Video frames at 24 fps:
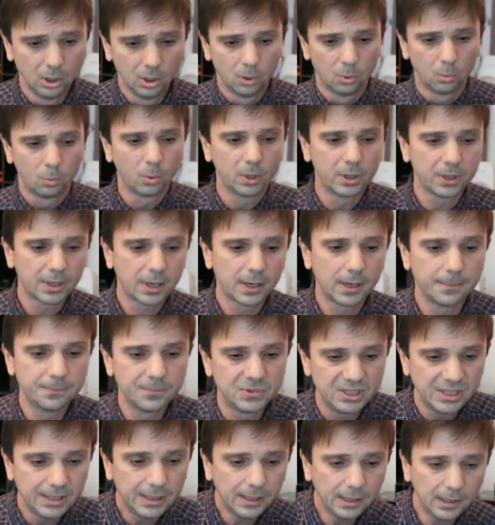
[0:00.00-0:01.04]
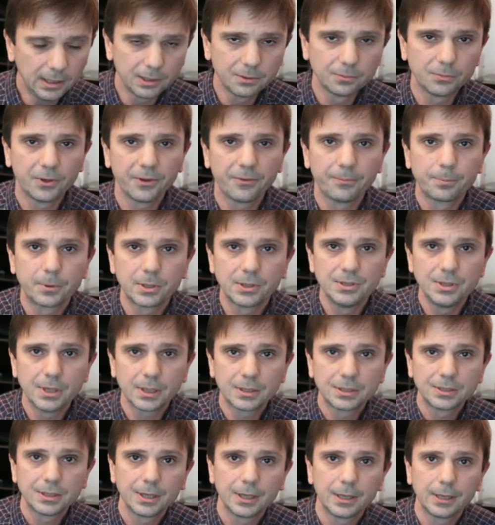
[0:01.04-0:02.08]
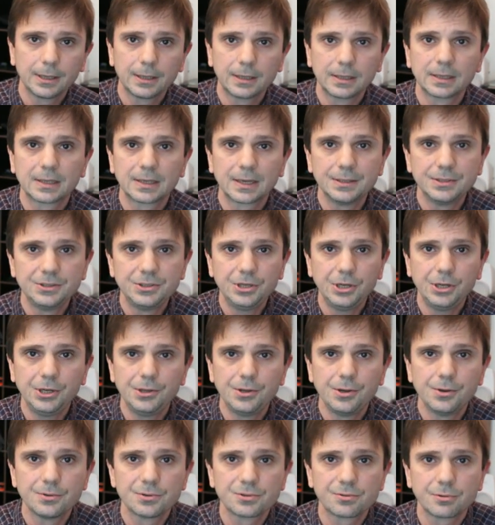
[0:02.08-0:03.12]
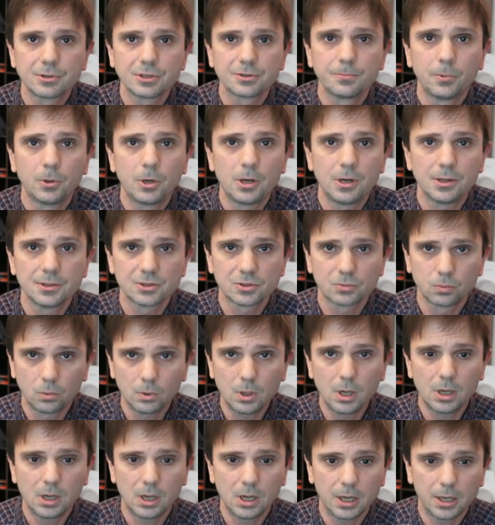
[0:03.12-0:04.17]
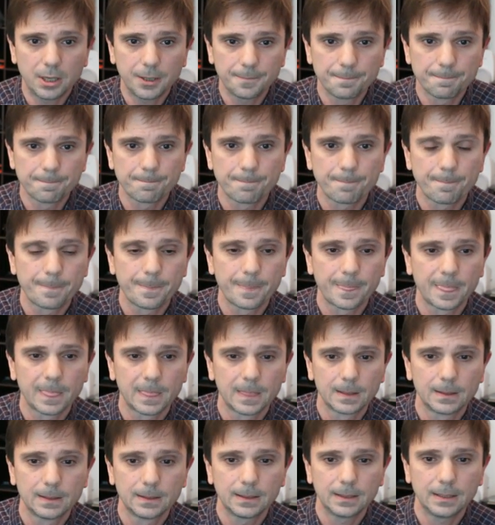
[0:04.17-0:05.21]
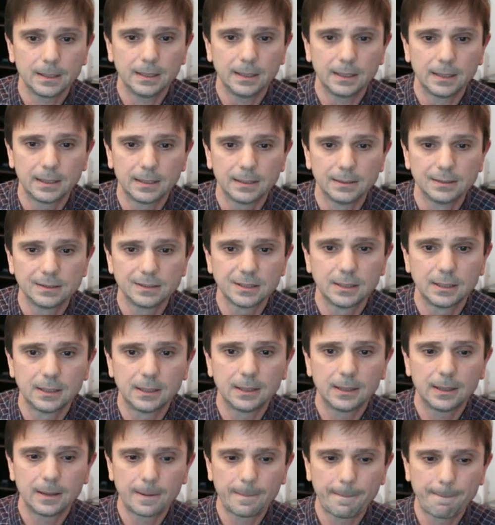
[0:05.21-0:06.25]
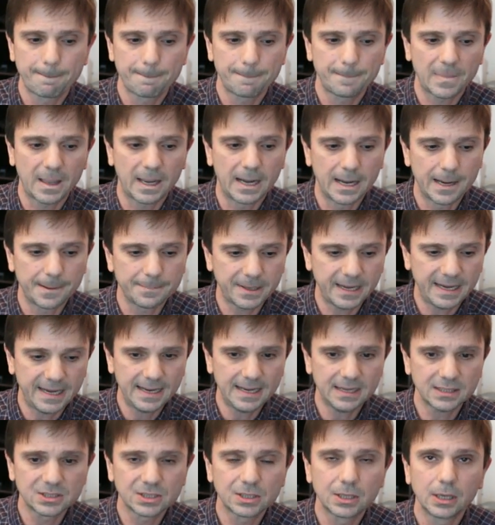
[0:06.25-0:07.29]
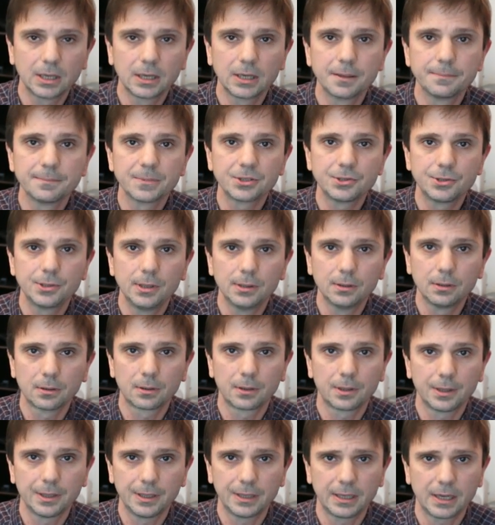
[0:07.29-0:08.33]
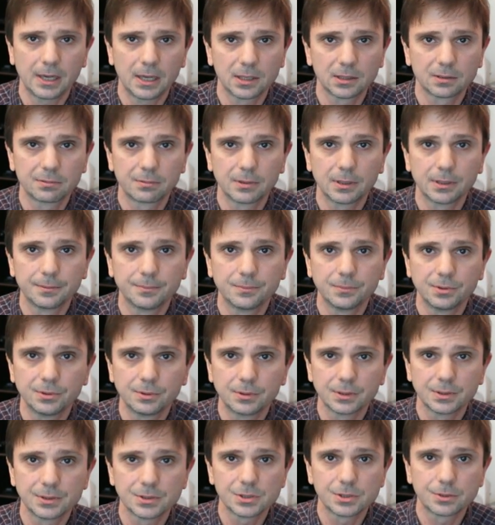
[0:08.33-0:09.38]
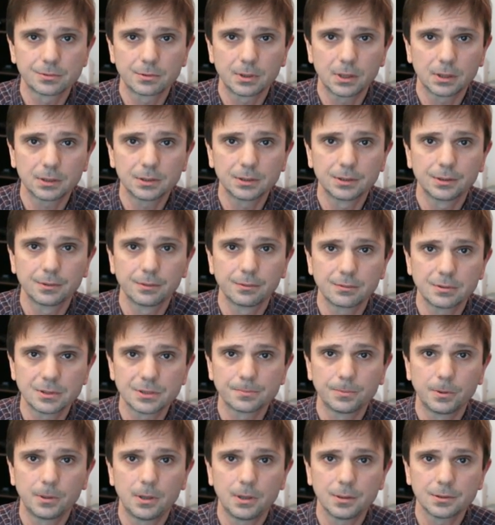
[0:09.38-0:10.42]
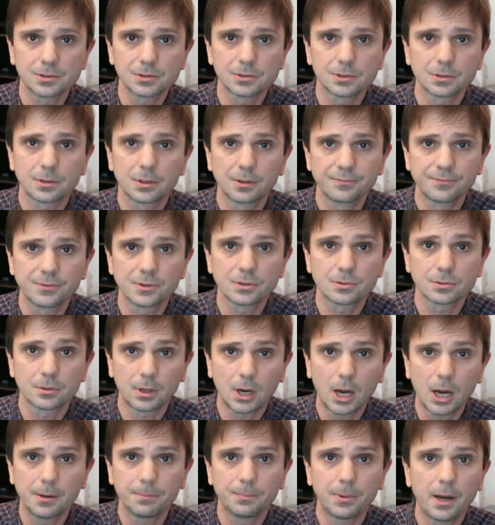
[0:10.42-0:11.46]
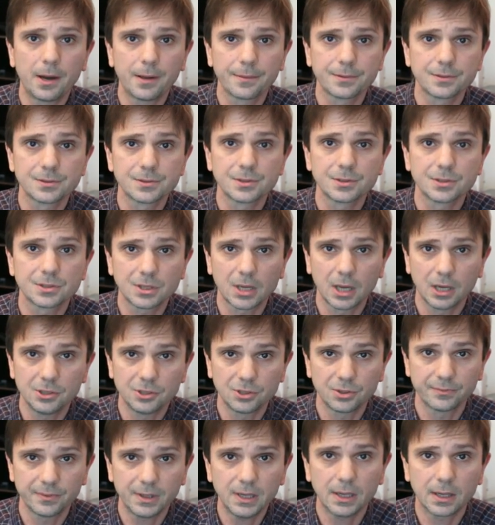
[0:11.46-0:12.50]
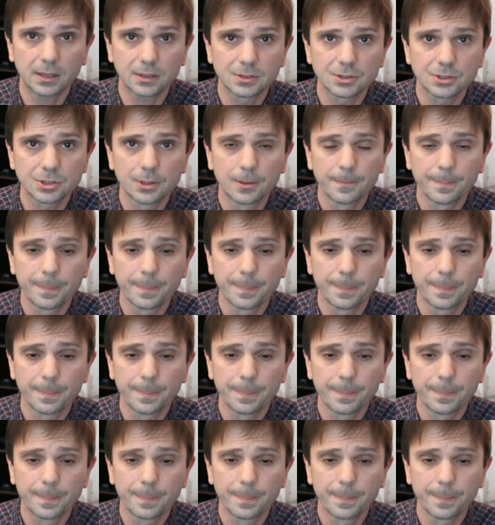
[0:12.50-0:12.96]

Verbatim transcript: when I'm dealing with predicting continuous response y, and uh, I'm asking a machine learning algorithm to construct the response surface or hypothesis h of x,